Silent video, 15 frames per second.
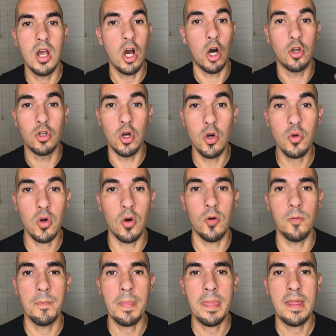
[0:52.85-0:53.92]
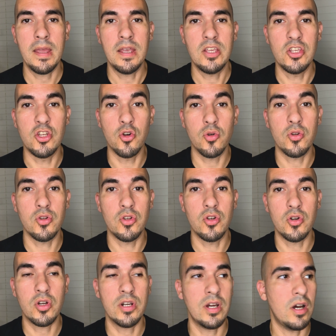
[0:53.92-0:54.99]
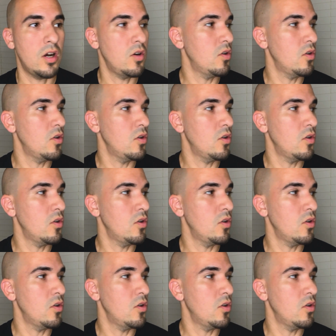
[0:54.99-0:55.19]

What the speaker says: a logo, you're gonna,